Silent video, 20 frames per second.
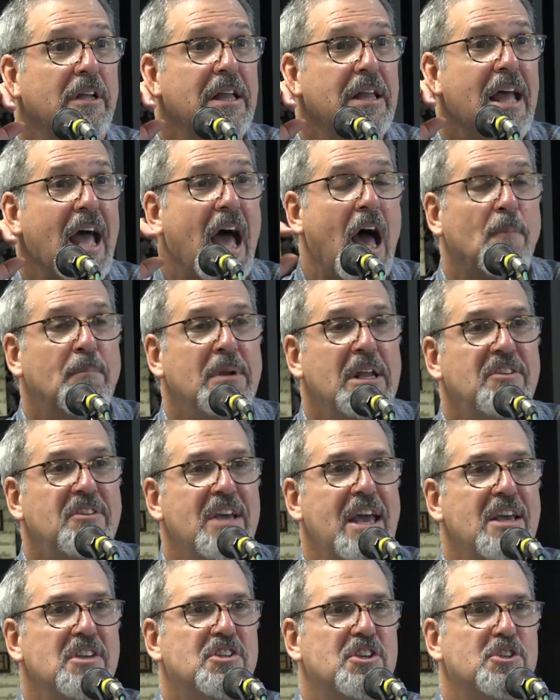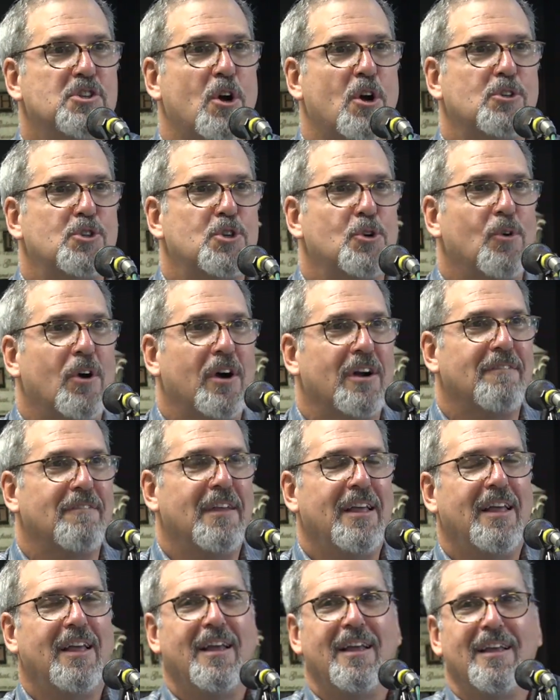How many days is our tour?
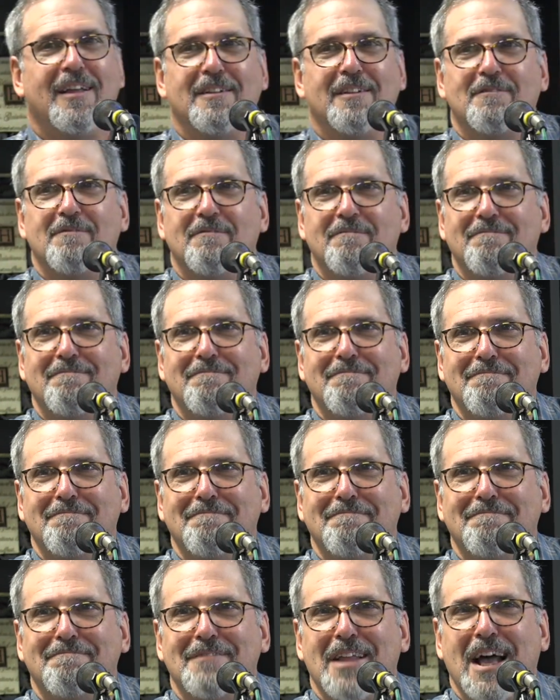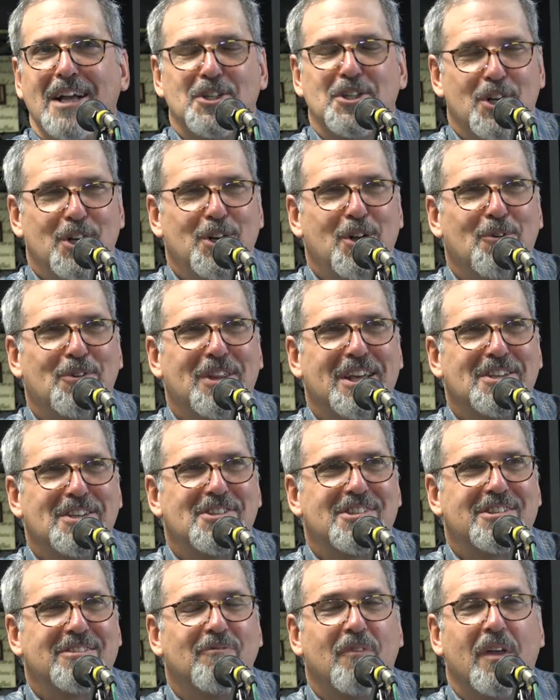I should know
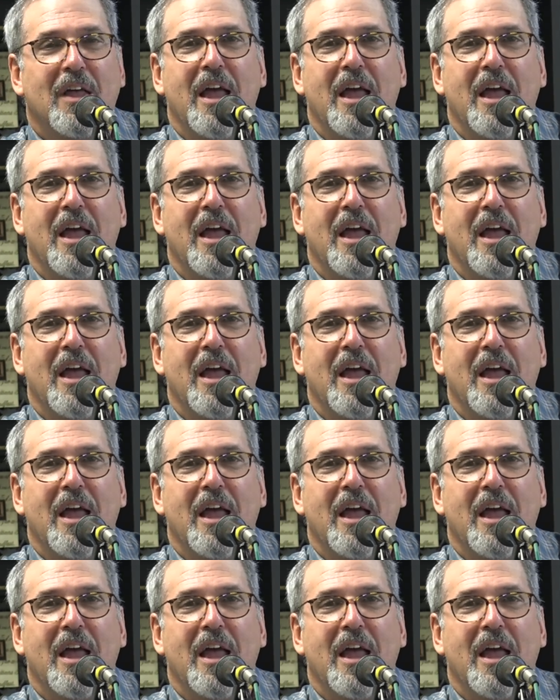this.